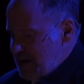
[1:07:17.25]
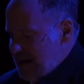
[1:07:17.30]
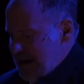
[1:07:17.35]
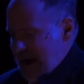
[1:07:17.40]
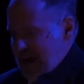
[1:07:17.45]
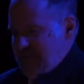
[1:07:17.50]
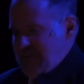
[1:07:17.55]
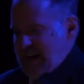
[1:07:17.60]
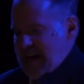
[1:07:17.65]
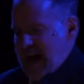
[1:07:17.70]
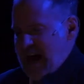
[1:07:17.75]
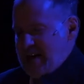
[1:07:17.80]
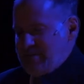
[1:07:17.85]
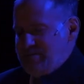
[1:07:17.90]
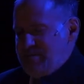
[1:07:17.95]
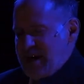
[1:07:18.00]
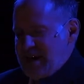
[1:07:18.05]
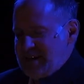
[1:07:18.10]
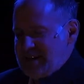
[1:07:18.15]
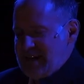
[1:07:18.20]
If he had
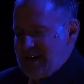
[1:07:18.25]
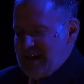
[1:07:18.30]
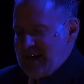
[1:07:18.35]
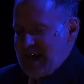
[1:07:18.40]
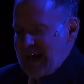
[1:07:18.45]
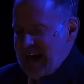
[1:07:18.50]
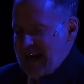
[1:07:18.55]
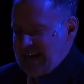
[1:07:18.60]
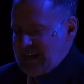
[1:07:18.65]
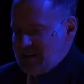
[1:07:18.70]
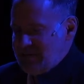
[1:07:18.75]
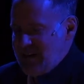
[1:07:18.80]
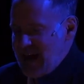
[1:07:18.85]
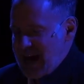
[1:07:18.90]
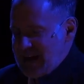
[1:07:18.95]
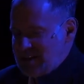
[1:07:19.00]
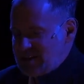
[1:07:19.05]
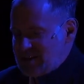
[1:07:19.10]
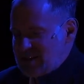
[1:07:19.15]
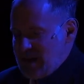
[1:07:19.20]
been, he'd have
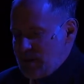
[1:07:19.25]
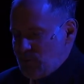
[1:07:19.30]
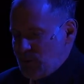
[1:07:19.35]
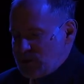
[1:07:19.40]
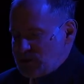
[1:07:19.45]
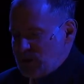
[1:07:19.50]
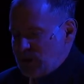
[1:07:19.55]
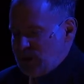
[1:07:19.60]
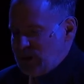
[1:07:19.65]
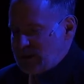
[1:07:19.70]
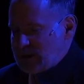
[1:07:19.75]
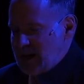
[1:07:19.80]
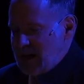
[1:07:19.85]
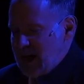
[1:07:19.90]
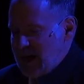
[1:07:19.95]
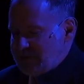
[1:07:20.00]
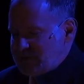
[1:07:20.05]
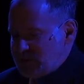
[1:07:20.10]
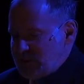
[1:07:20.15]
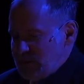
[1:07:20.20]
had someone to look
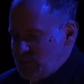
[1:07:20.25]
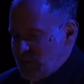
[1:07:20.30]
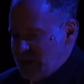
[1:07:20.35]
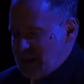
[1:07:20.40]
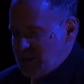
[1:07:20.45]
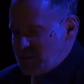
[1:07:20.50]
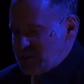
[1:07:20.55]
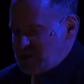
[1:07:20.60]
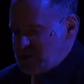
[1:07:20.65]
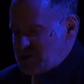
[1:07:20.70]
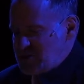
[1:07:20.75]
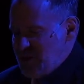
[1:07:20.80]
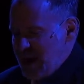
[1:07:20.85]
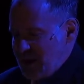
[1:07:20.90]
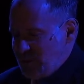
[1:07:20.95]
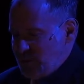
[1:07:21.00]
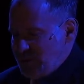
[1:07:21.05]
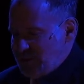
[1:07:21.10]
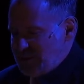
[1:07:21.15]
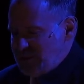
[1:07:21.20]
after him when he was
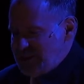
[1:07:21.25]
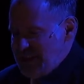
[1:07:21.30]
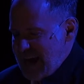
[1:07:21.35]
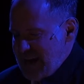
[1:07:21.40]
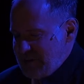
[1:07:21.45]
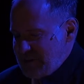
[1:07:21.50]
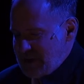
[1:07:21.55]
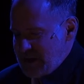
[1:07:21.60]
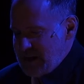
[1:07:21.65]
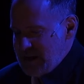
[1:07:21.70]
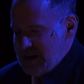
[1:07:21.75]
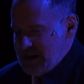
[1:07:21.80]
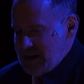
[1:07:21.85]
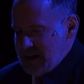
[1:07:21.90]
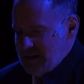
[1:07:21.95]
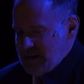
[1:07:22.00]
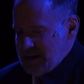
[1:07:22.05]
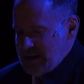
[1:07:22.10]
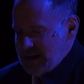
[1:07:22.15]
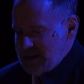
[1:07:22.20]
struck with death,
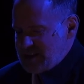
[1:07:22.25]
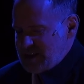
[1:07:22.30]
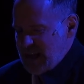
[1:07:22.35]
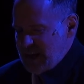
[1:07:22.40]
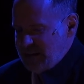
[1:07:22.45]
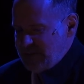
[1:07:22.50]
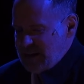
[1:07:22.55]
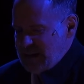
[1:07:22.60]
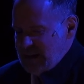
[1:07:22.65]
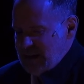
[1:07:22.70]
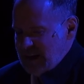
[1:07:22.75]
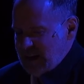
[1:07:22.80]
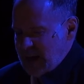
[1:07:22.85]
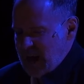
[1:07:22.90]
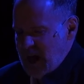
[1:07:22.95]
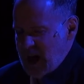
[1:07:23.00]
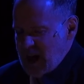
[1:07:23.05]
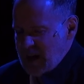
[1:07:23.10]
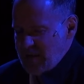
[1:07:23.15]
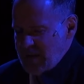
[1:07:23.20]
instead of
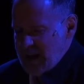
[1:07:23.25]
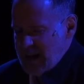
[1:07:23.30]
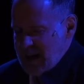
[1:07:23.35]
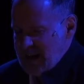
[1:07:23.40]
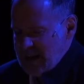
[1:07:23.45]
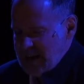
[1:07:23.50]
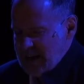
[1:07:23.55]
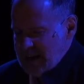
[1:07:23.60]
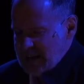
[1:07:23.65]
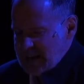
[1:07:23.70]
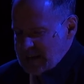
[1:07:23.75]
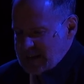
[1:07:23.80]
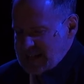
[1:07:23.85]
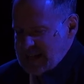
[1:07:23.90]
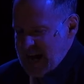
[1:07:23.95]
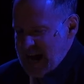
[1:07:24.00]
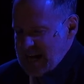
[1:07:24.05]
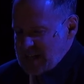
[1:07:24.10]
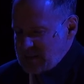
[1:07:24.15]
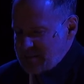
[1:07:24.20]
lying there,
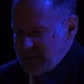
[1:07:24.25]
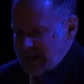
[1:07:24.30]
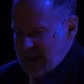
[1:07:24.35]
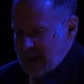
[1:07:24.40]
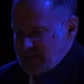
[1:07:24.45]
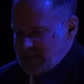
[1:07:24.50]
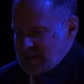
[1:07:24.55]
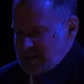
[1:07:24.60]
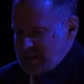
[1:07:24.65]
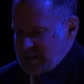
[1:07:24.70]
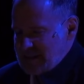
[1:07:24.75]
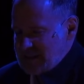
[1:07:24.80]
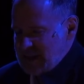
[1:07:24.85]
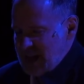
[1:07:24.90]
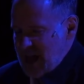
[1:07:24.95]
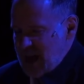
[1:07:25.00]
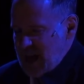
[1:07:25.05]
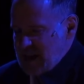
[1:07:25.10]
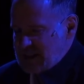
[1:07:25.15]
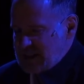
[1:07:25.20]
gasping out his
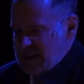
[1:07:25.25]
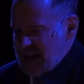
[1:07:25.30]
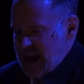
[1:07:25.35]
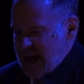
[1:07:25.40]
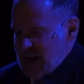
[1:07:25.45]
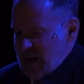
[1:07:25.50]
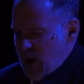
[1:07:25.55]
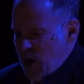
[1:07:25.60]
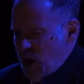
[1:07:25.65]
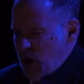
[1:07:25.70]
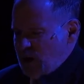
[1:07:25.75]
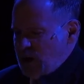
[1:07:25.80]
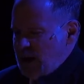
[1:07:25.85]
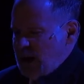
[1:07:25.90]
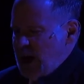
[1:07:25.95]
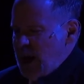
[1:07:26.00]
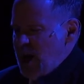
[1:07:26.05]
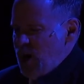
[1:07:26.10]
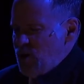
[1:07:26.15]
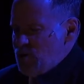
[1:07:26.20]
last there, all
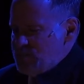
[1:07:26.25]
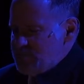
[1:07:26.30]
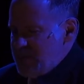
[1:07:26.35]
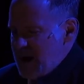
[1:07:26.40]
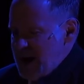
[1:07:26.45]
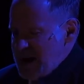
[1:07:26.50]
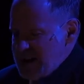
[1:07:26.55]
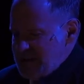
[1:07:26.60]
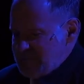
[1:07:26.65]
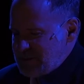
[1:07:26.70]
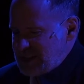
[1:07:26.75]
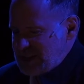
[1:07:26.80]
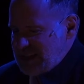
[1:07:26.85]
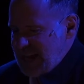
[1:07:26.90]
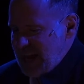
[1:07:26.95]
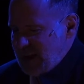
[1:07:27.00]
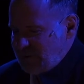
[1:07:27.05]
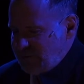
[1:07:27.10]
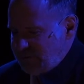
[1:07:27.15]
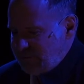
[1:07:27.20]
alone by
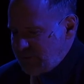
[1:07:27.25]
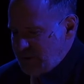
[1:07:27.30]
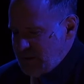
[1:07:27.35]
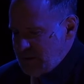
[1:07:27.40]
himself.